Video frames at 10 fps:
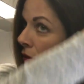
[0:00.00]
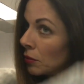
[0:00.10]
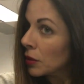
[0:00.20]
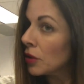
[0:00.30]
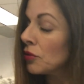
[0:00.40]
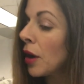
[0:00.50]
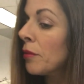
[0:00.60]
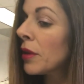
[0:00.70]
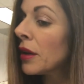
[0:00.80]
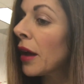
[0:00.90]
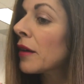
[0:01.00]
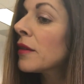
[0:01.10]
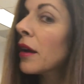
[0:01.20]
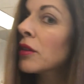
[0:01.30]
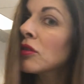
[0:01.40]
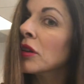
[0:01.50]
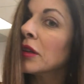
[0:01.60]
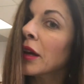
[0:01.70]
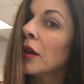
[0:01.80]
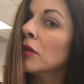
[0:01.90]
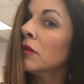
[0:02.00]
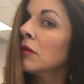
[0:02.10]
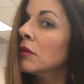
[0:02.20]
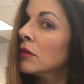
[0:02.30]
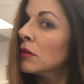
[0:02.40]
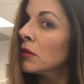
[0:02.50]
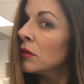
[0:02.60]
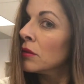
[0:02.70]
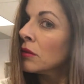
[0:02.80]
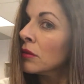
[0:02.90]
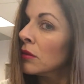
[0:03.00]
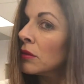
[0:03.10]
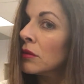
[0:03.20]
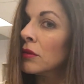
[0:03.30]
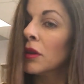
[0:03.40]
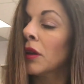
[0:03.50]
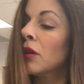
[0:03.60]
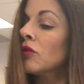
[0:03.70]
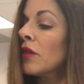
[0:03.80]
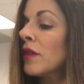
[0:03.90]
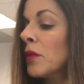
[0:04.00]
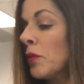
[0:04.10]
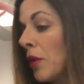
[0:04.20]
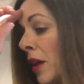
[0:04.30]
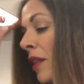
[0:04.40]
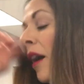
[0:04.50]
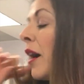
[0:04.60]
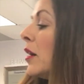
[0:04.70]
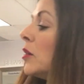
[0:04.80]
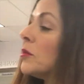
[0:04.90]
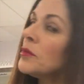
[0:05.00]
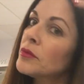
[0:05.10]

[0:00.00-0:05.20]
I'm going to drop the next section down, and I'll just spray that.